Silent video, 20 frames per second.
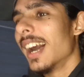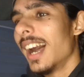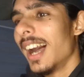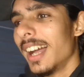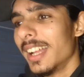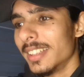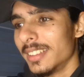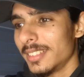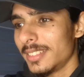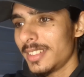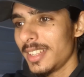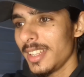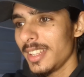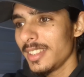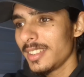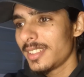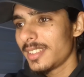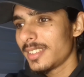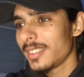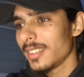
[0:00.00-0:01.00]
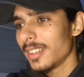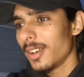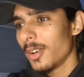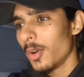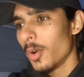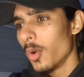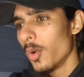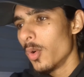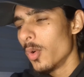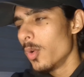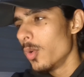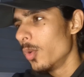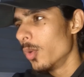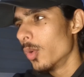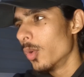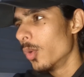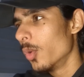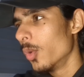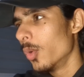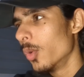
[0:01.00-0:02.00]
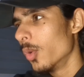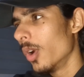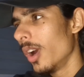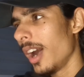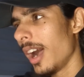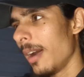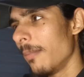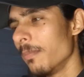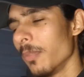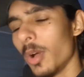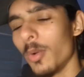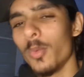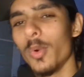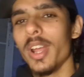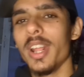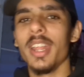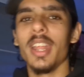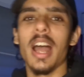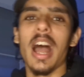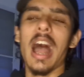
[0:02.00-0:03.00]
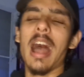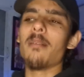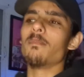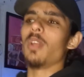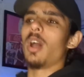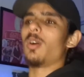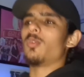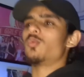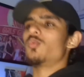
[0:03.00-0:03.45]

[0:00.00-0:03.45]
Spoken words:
god, this. I'm not ready. I'm